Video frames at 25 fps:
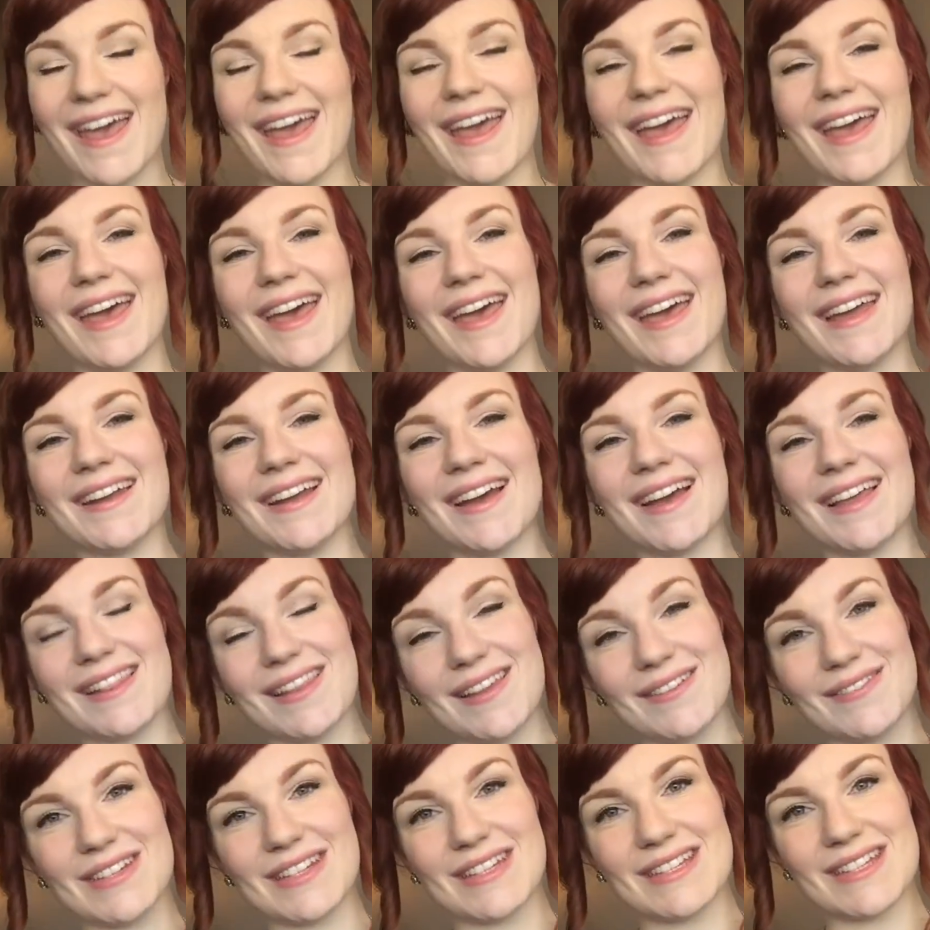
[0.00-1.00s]
And I
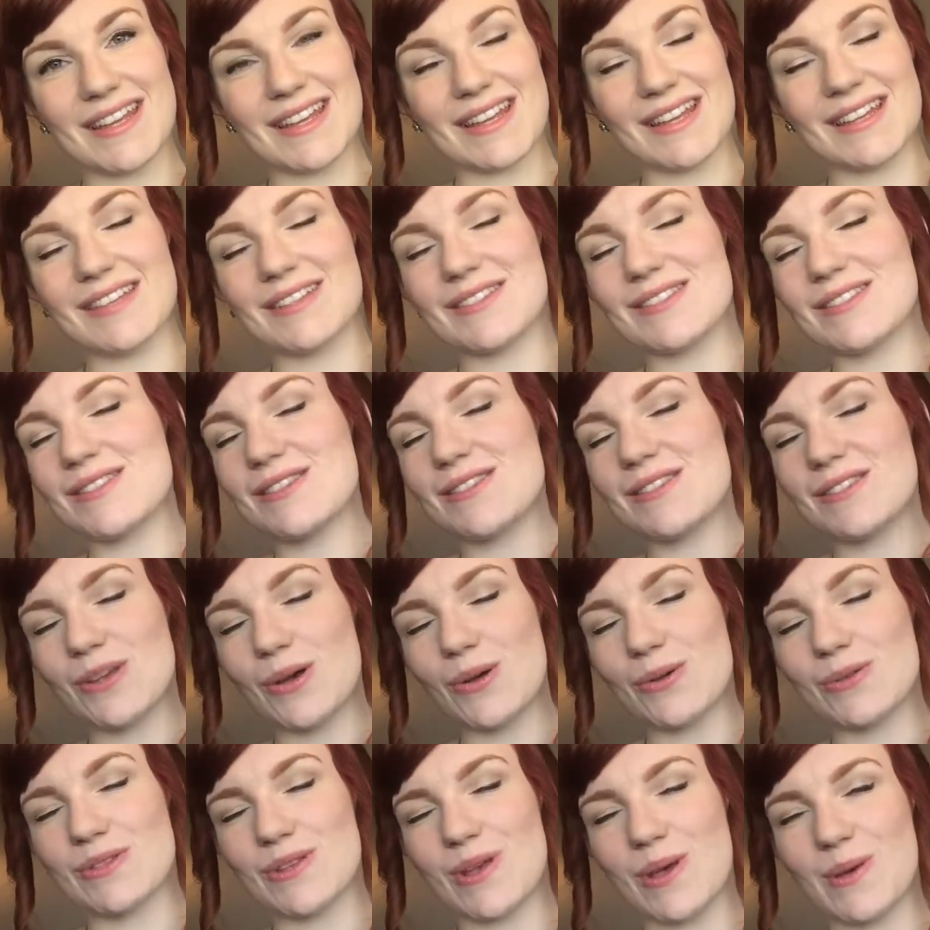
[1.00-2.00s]
loved it
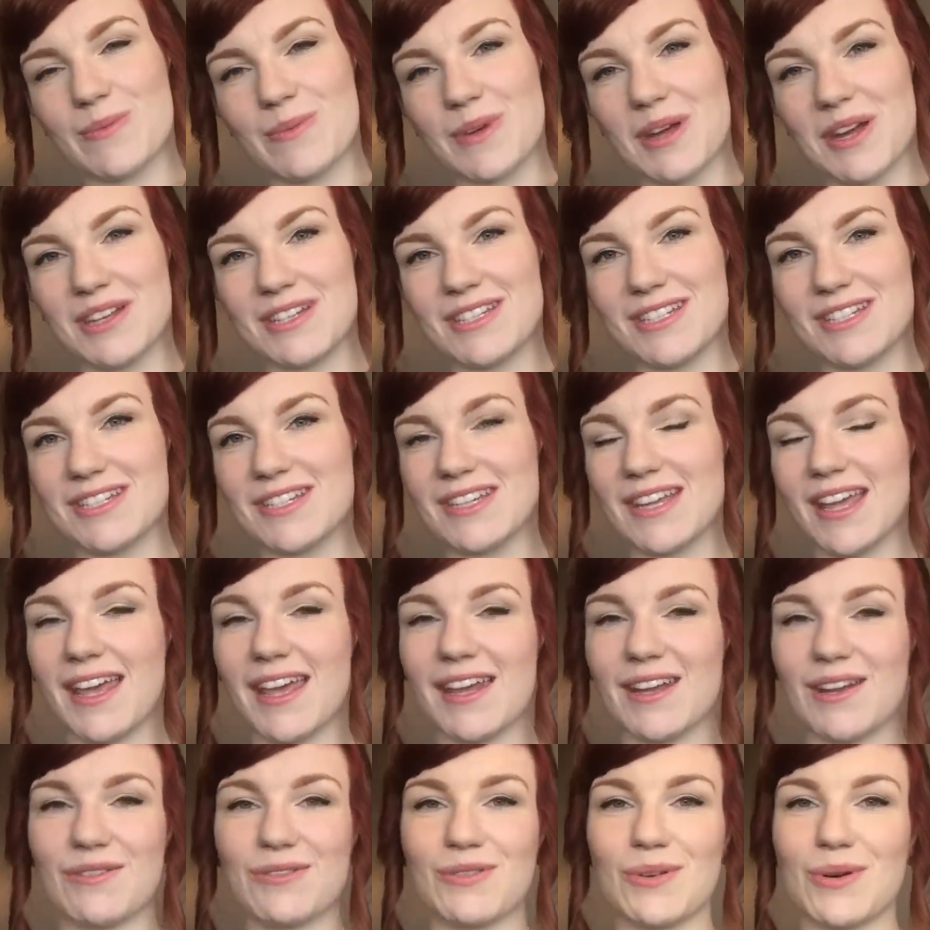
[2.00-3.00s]
so much,
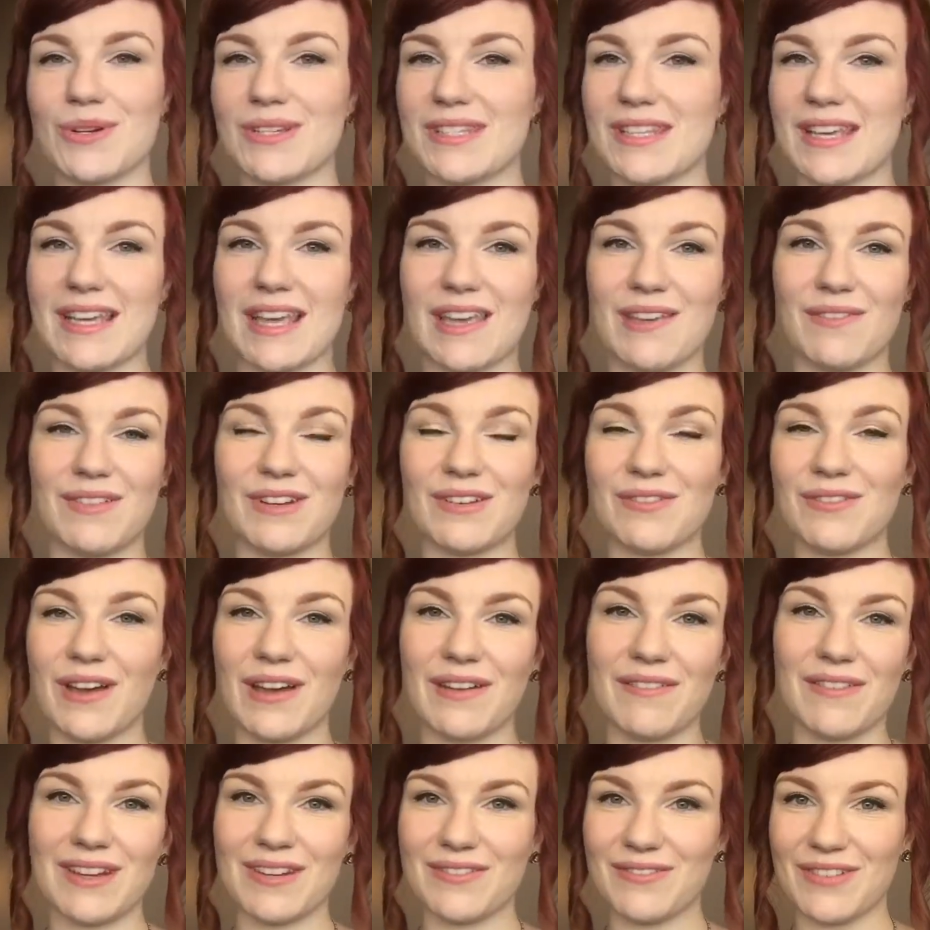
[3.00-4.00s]
and of course I gave it a
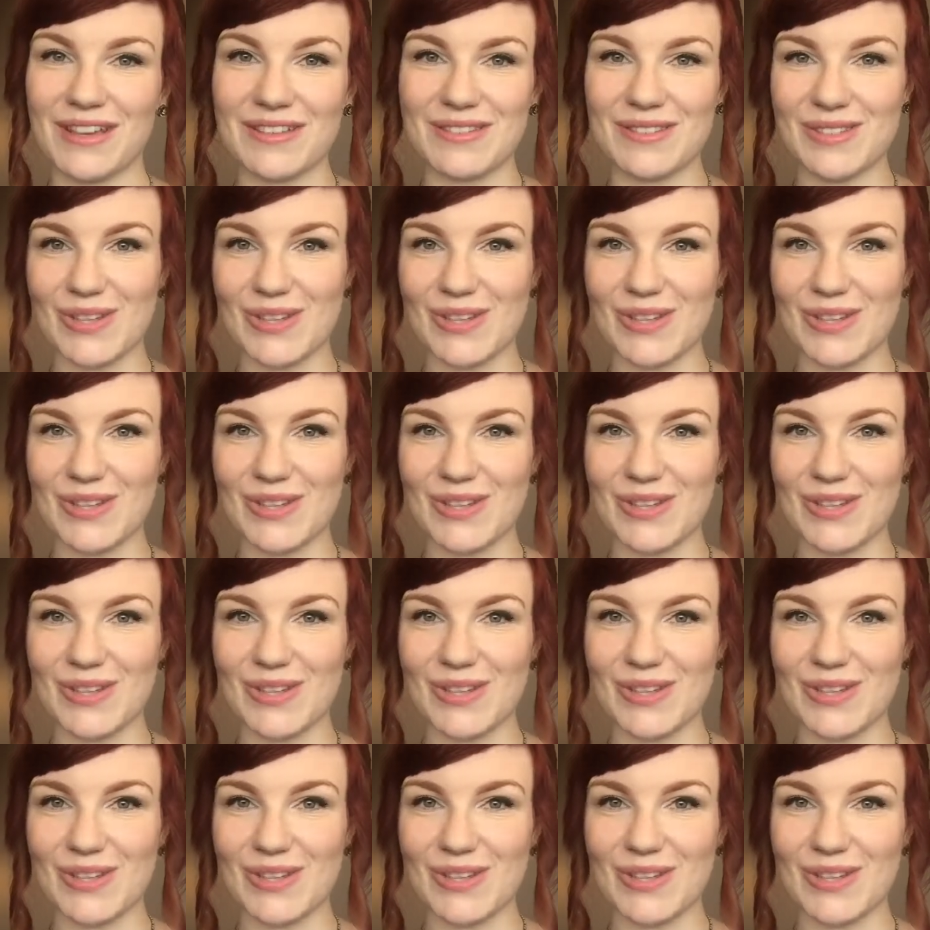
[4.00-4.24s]
5 out of 5